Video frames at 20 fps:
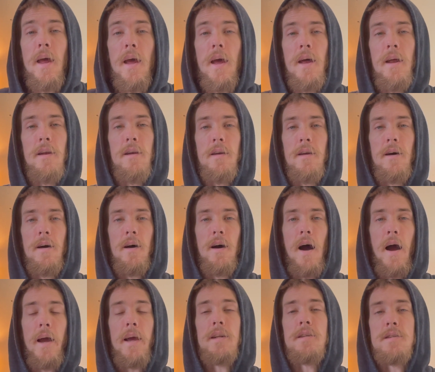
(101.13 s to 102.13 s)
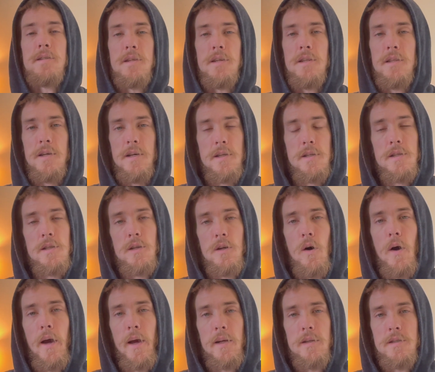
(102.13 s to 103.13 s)
And I could see this, you
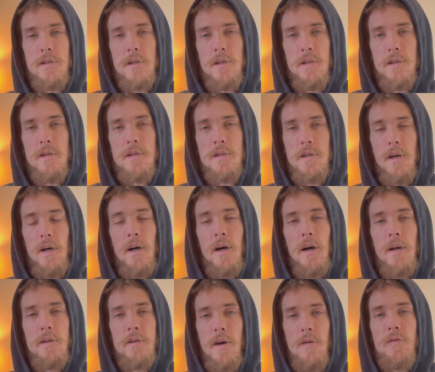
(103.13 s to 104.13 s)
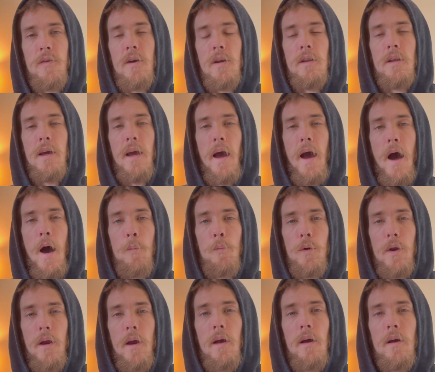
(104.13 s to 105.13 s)
know, I could see this definitely
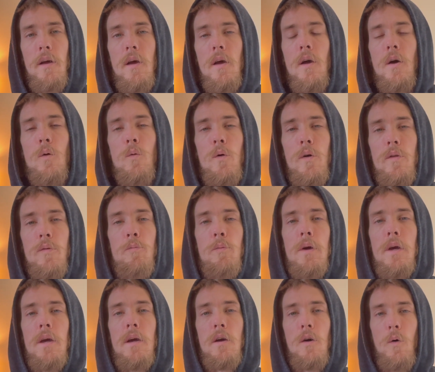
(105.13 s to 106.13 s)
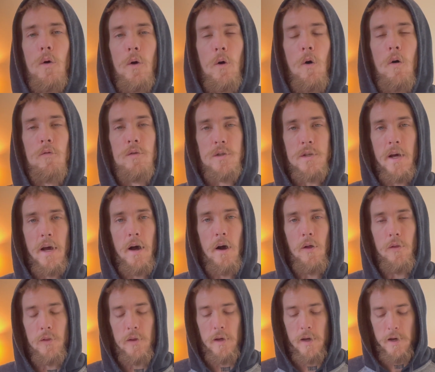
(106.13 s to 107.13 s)
happening with me going over to
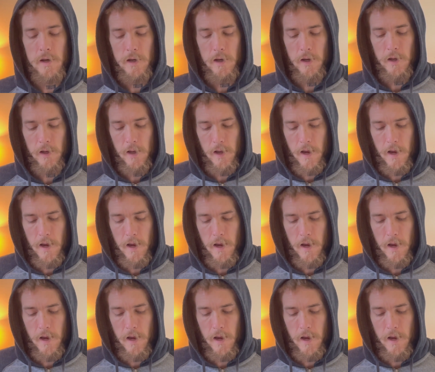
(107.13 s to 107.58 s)
healthy eating.